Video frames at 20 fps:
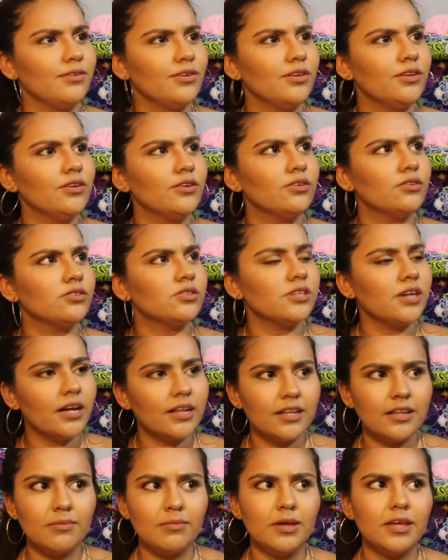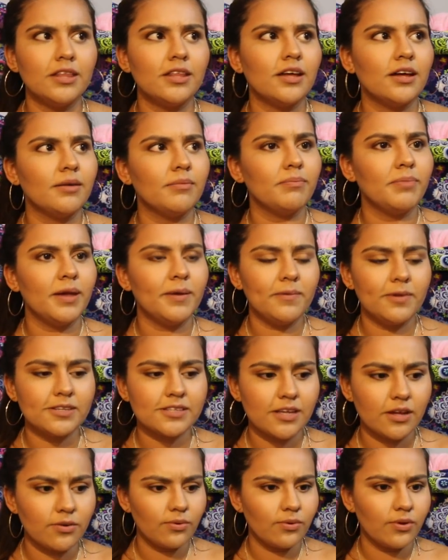you're telling me that
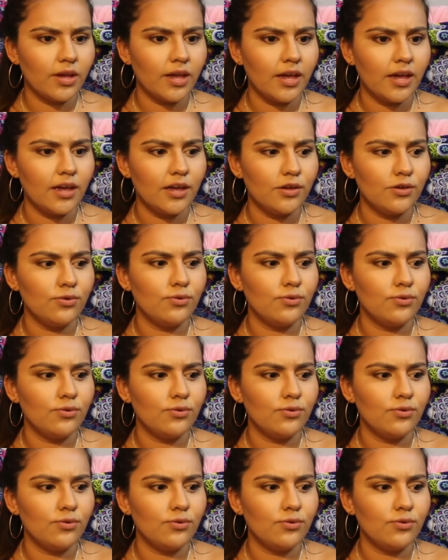baby's okay,